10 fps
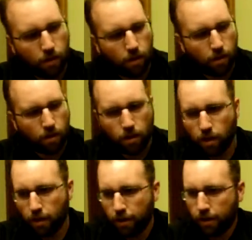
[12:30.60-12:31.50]

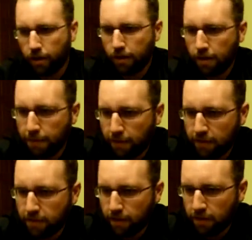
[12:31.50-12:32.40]
Uh, bought
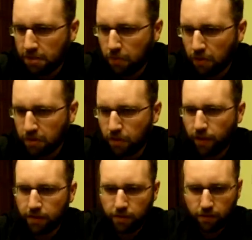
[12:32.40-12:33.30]
these on Sports
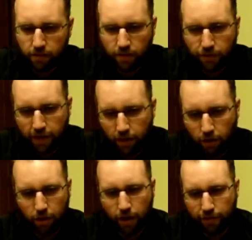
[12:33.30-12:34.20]
Collectors. Never had an
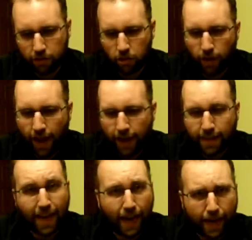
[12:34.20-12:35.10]
autograph of Joe
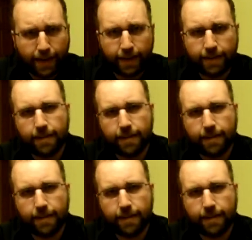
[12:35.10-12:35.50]
Adcock.